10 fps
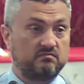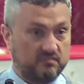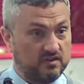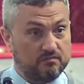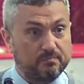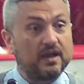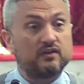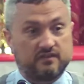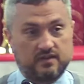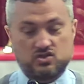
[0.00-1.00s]
this
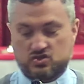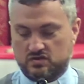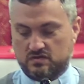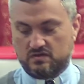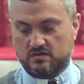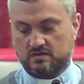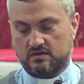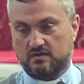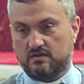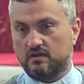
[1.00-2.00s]
passage,
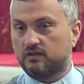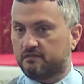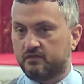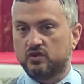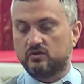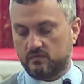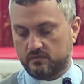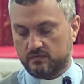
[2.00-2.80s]
is for you.